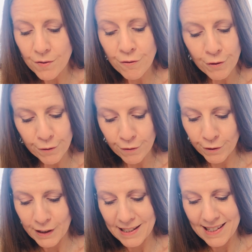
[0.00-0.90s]

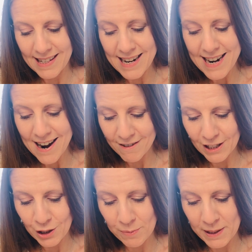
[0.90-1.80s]
fruitfulness, and
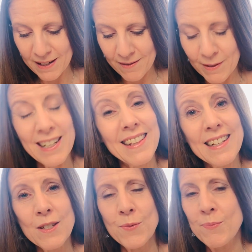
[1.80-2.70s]
nourishment, which I think
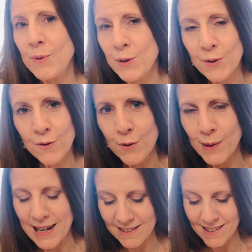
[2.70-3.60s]
is a beautiful
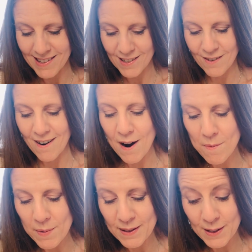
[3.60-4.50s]
way to
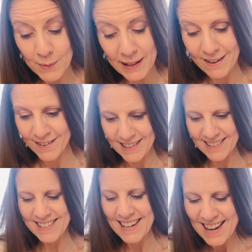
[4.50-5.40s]
describe sweet
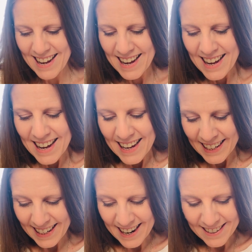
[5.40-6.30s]
orange. It
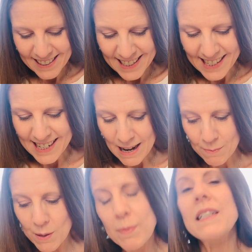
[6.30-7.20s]
encourages
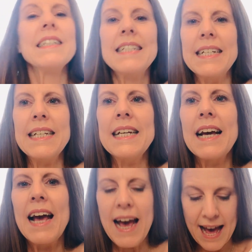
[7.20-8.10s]
adaptability
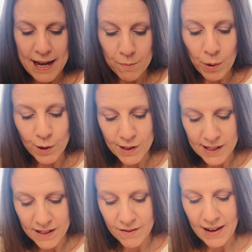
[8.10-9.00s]
and a
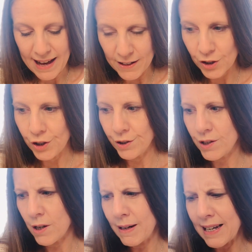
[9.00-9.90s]
positive attitude.
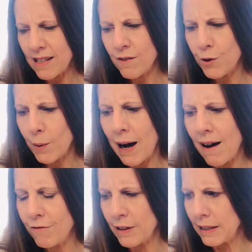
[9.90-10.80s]
So I guess if you
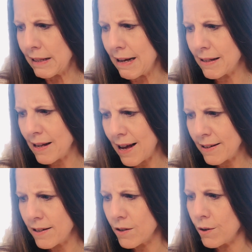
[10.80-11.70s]
are feeling that
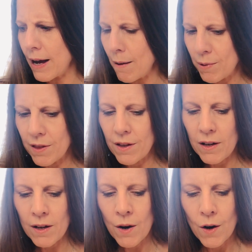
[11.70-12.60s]
sadness or
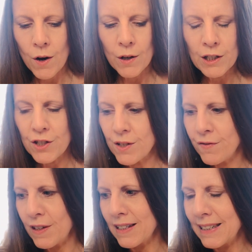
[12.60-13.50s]
apathy, or you're just
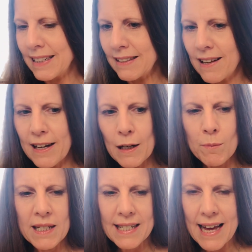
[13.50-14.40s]
feeling like a
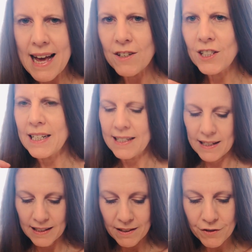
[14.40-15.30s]
bit down, you need to
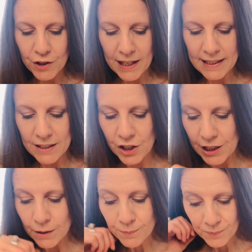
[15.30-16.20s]
lift your energy.